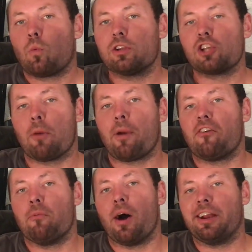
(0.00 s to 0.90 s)
What's up,
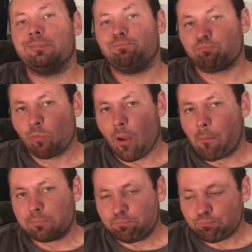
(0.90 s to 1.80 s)
everybody?
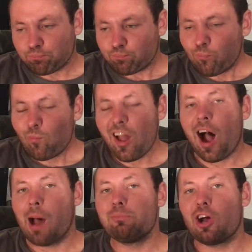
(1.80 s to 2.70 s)

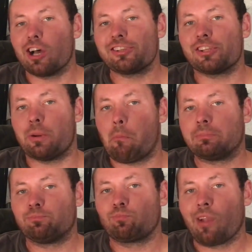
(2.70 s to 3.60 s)
I'm Dustin,
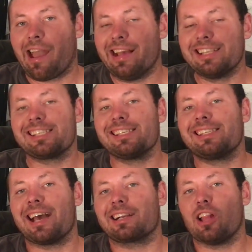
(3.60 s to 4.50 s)
and this is
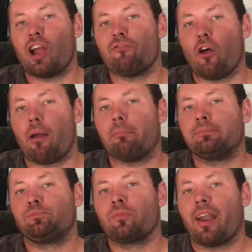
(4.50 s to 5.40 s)
Tech Lifeline.
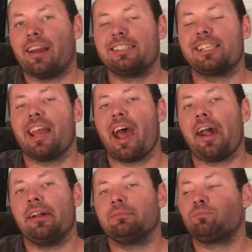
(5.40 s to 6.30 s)
And
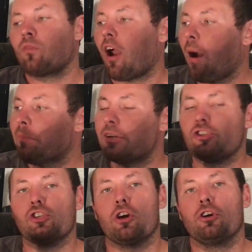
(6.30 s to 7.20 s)
today, I'm gonna
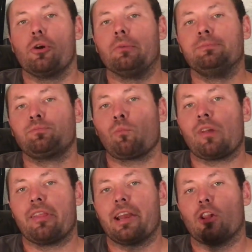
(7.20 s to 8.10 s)
show you
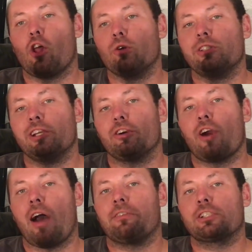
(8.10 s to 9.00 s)
that a low-tier
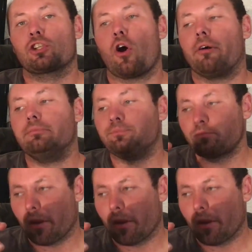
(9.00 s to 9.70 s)
graphics card